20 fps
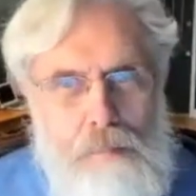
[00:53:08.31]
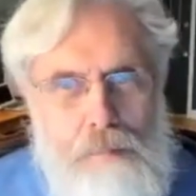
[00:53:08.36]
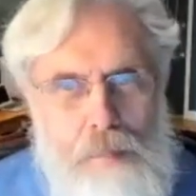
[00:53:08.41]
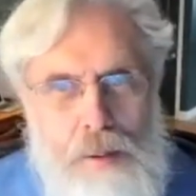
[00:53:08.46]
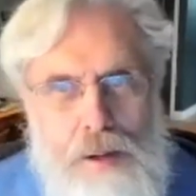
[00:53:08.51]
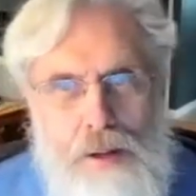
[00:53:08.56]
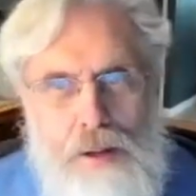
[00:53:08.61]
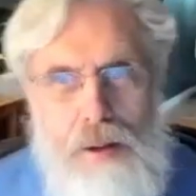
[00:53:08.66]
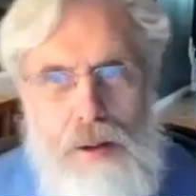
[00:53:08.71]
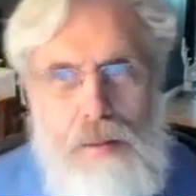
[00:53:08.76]

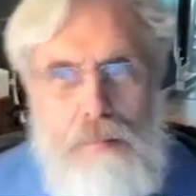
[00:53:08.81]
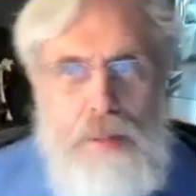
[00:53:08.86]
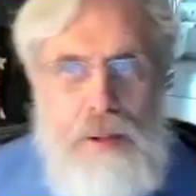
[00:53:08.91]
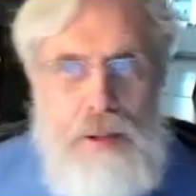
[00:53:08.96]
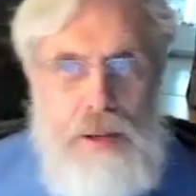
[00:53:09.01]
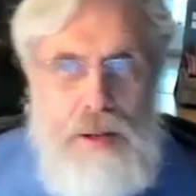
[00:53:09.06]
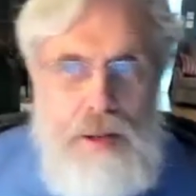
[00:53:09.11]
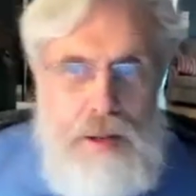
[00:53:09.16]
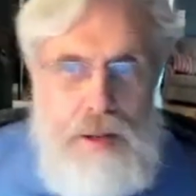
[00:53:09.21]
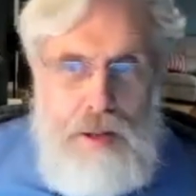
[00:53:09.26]
But, it,
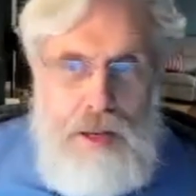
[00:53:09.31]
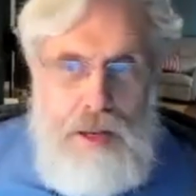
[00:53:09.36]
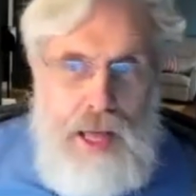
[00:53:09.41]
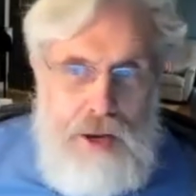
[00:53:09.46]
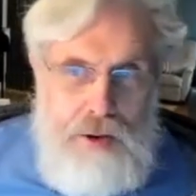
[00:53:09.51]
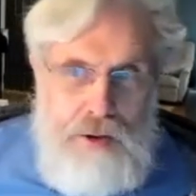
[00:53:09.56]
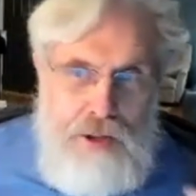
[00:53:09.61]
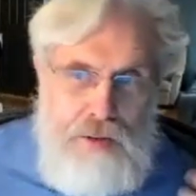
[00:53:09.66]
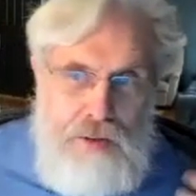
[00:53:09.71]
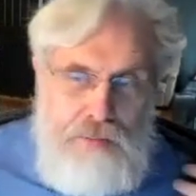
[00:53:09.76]
but it, in,
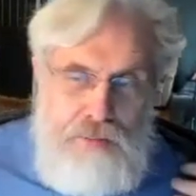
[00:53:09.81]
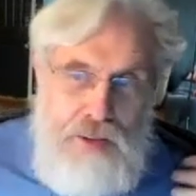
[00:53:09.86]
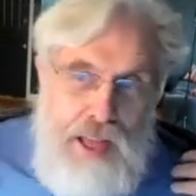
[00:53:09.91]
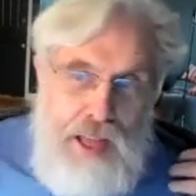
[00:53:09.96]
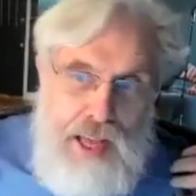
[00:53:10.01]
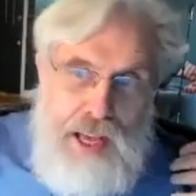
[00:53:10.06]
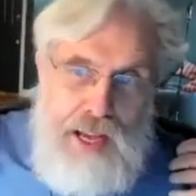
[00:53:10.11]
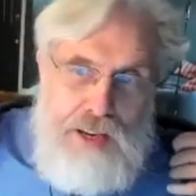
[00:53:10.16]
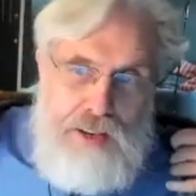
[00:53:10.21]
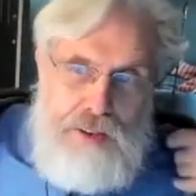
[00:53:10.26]
in
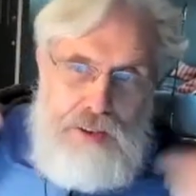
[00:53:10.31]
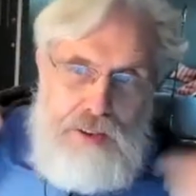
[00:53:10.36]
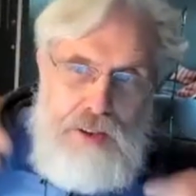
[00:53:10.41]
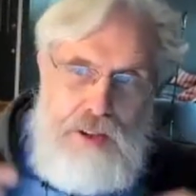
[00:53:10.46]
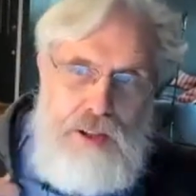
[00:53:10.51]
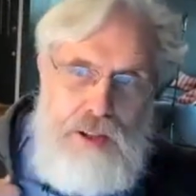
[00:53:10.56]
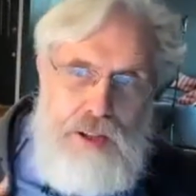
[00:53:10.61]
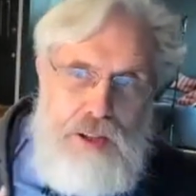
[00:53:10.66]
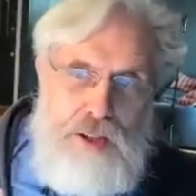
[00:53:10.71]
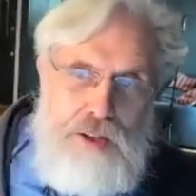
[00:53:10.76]
fact,
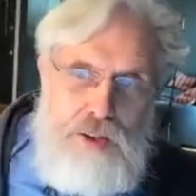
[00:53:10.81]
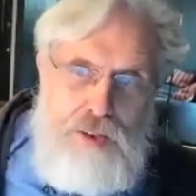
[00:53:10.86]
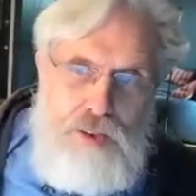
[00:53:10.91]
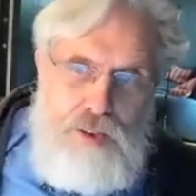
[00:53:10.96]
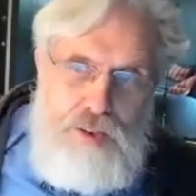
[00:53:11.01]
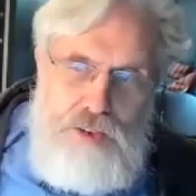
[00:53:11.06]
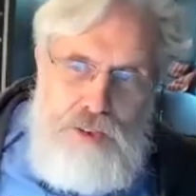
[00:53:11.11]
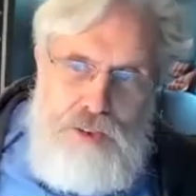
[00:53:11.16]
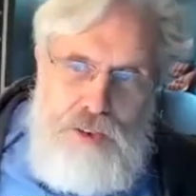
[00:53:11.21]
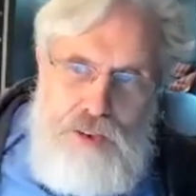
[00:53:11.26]
uh,
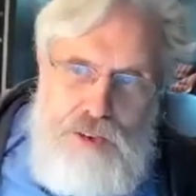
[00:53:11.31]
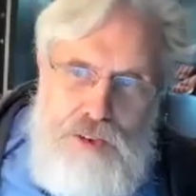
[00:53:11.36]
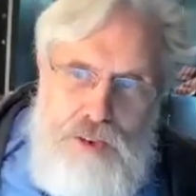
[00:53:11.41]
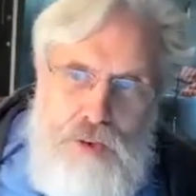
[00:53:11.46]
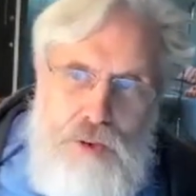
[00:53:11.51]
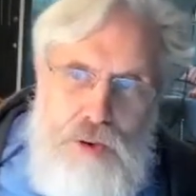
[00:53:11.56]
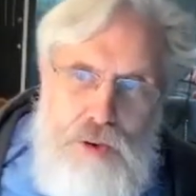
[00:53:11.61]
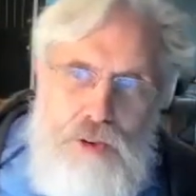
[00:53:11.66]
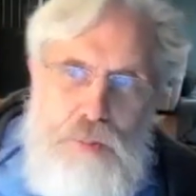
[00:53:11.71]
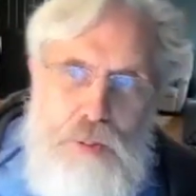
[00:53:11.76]

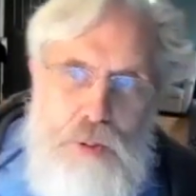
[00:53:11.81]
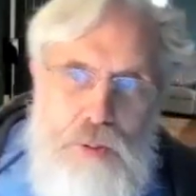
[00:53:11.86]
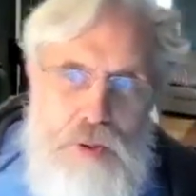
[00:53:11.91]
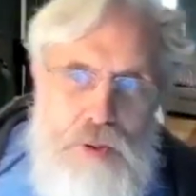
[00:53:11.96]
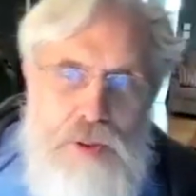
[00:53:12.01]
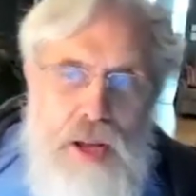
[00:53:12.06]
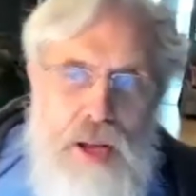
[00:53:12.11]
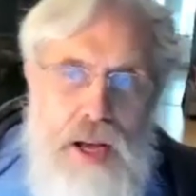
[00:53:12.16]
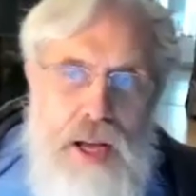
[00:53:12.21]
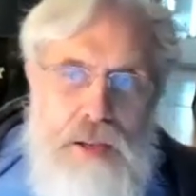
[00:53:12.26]
CRISPR
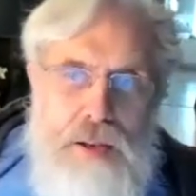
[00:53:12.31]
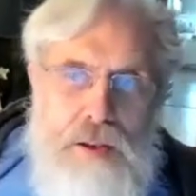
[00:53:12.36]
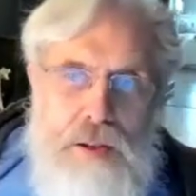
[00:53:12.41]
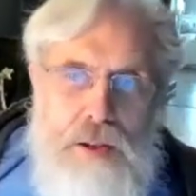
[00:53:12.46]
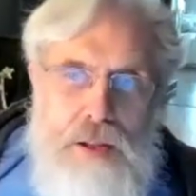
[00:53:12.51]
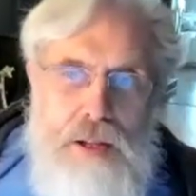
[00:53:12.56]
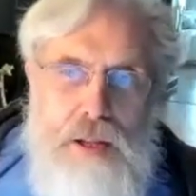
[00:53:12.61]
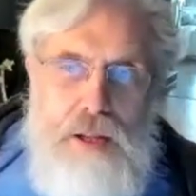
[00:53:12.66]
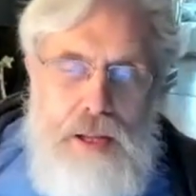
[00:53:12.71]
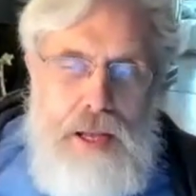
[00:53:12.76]
was not
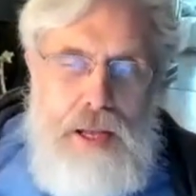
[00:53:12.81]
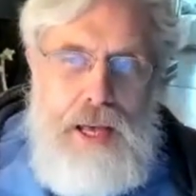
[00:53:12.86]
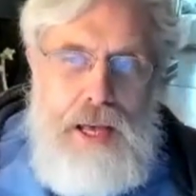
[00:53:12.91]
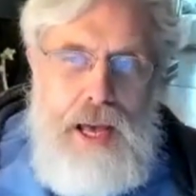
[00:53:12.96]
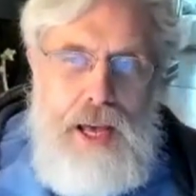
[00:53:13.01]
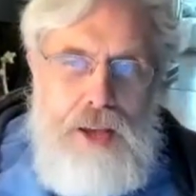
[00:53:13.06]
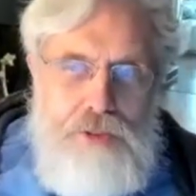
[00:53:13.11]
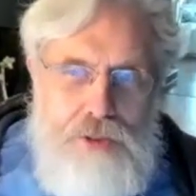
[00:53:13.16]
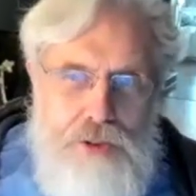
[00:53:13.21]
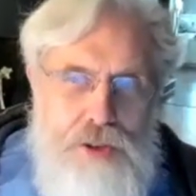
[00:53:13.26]

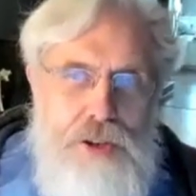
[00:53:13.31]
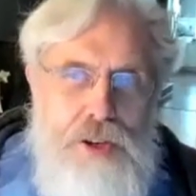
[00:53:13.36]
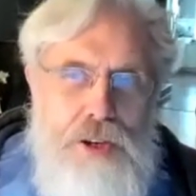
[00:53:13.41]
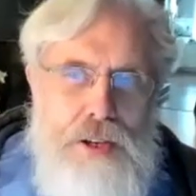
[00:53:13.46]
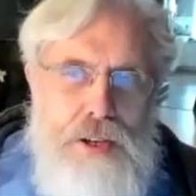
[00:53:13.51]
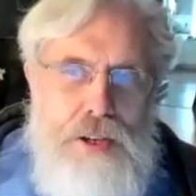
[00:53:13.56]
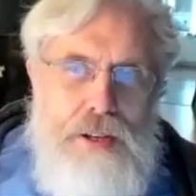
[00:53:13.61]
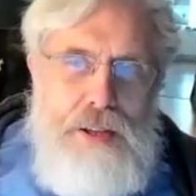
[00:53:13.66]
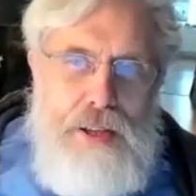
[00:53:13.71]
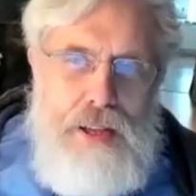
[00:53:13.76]
as
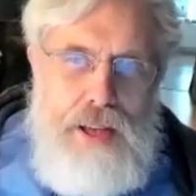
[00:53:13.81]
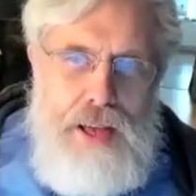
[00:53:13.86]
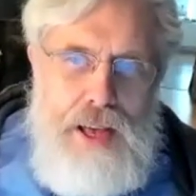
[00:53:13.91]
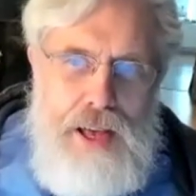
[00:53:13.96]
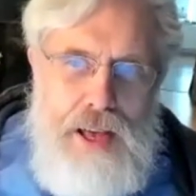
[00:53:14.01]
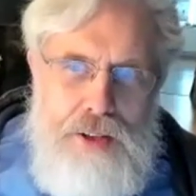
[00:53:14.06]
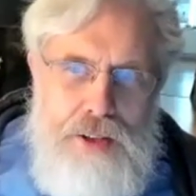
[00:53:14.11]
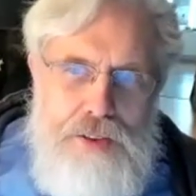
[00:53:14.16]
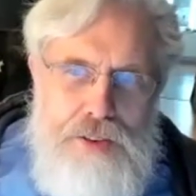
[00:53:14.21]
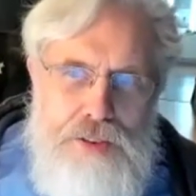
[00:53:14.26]
good
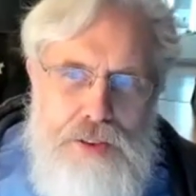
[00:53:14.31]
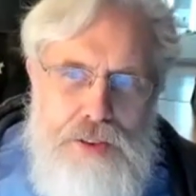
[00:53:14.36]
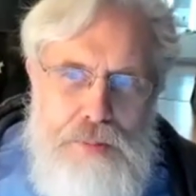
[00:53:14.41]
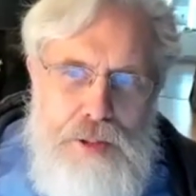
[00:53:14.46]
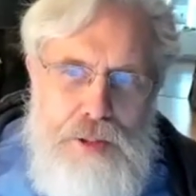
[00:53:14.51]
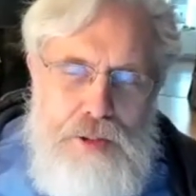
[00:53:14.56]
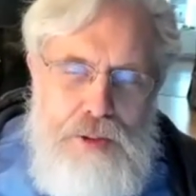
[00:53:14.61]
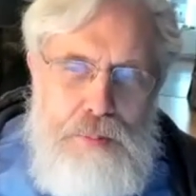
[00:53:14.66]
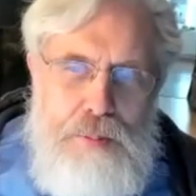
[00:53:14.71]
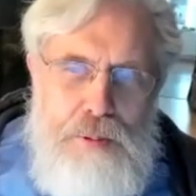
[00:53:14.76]
as some
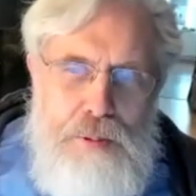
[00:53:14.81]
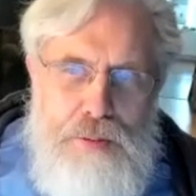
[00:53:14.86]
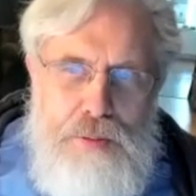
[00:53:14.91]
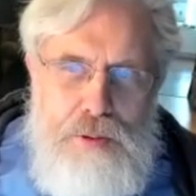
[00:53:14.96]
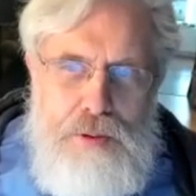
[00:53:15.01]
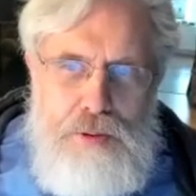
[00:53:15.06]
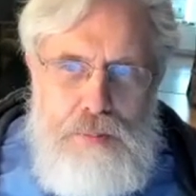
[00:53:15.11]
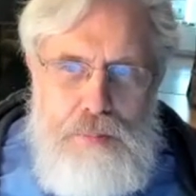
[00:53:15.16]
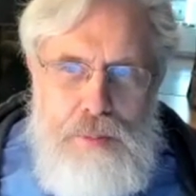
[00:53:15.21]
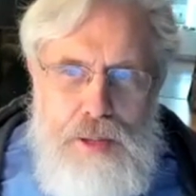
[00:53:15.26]
of these
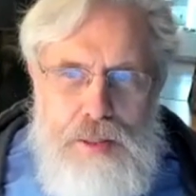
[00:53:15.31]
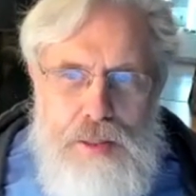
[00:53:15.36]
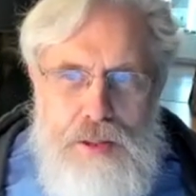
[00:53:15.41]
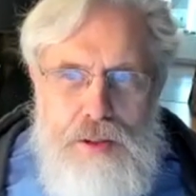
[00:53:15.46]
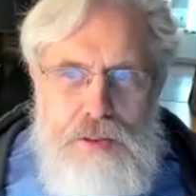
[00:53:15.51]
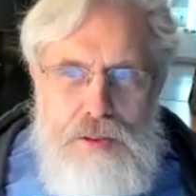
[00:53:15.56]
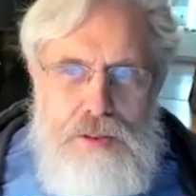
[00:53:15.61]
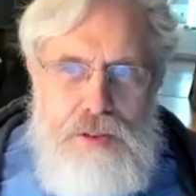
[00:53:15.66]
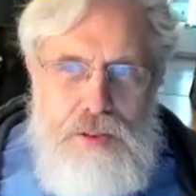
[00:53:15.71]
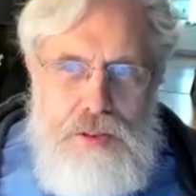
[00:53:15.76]
previous
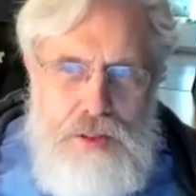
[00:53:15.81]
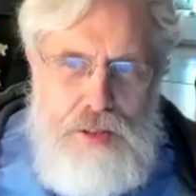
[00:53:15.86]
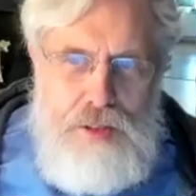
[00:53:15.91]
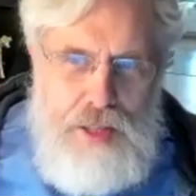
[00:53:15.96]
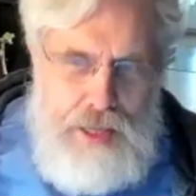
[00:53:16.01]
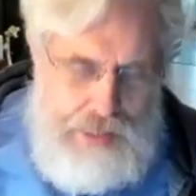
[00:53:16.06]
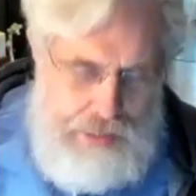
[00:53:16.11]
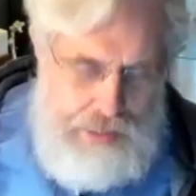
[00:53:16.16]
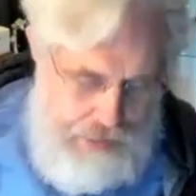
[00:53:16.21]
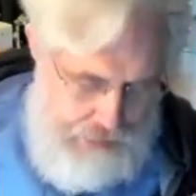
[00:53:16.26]
methods,
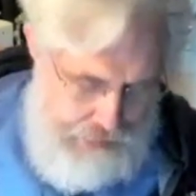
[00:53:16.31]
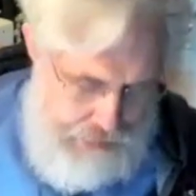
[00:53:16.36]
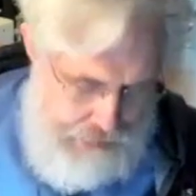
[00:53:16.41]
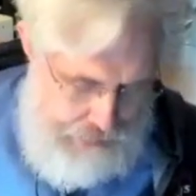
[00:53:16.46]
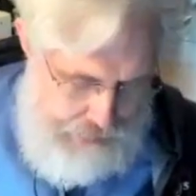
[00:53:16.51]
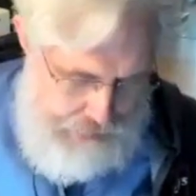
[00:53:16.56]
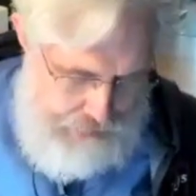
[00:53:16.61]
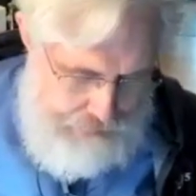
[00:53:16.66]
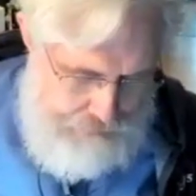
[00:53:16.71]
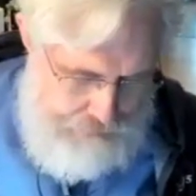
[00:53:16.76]
like
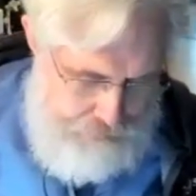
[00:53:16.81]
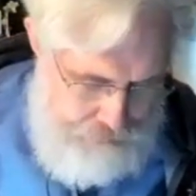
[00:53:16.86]
uh,